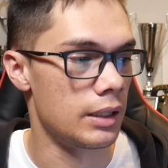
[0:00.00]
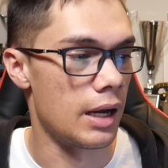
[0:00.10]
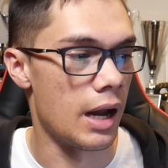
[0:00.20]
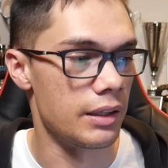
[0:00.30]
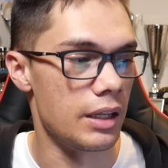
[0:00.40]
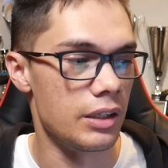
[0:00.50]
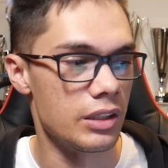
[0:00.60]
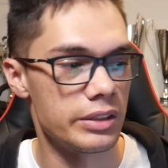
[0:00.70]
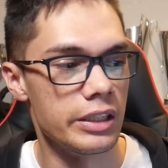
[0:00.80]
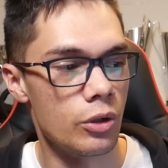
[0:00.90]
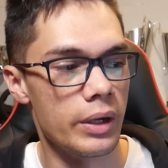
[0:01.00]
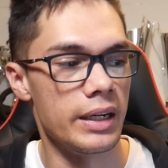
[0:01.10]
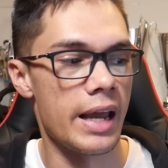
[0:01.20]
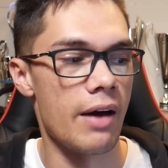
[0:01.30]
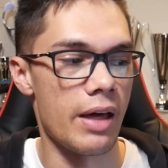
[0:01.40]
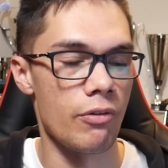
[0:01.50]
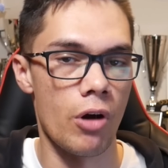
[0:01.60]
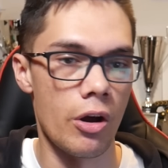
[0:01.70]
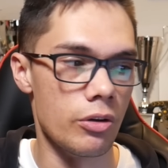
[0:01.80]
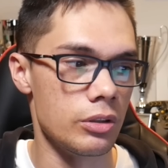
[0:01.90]
And then you can see quickly how that
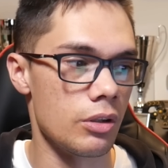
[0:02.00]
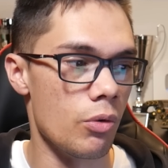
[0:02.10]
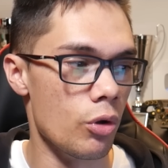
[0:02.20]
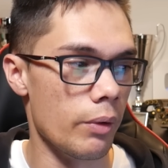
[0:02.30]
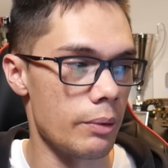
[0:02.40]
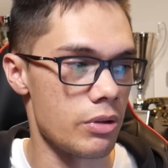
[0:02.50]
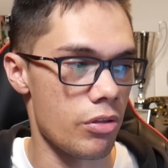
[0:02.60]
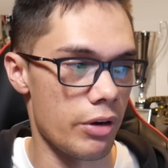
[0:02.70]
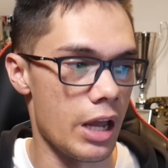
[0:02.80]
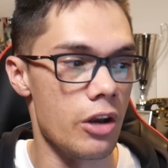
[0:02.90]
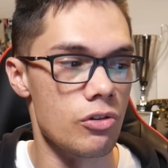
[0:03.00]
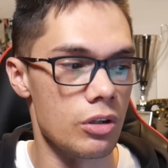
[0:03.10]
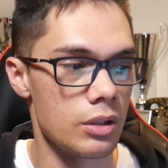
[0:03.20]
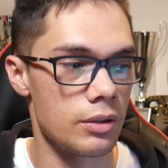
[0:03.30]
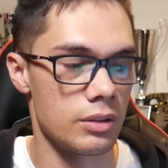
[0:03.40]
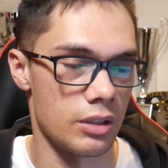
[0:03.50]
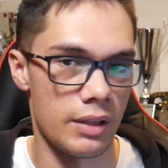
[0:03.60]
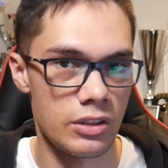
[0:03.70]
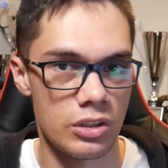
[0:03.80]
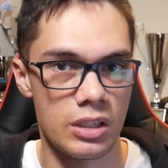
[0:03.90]
rose all the way up to 300. So
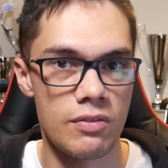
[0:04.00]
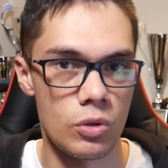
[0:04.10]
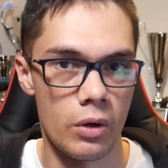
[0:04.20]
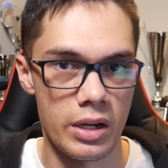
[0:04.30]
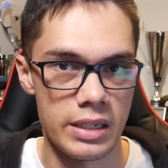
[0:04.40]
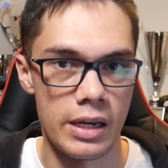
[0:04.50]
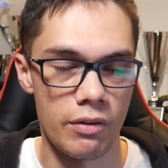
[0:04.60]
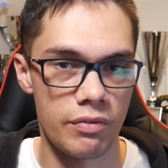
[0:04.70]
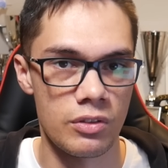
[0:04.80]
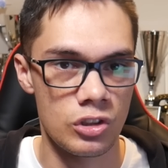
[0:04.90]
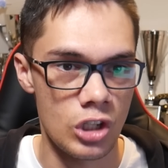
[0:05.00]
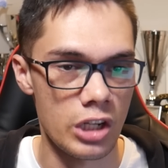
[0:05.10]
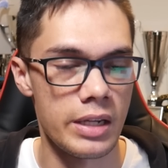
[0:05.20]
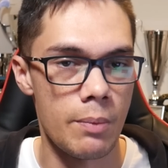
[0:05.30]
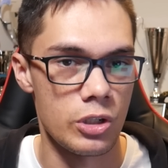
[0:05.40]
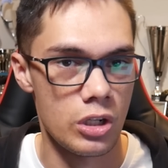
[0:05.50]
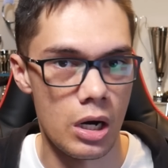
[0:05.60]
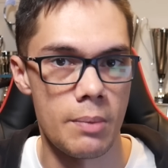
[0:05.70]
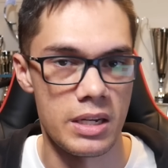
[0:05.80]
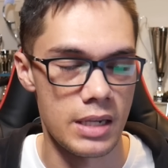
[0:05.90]
that just gives you an idea of just how much
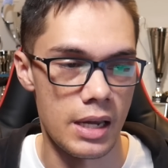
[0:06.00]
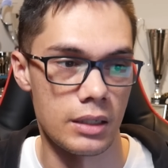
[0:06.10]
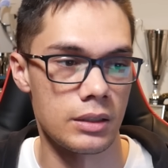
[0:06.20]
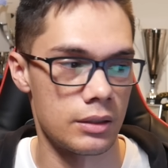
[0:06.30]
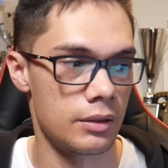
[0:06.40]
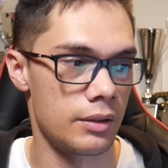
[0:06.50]
time it takes.